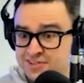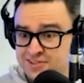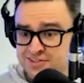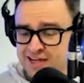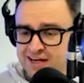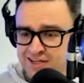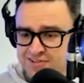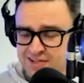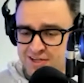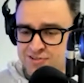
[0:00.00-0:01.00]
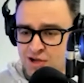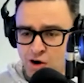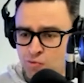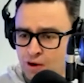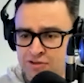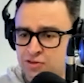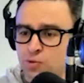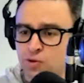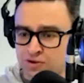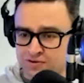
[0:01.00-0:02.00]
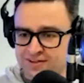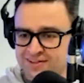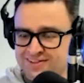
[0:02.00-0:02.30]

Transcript: instantaneous and it's around the world,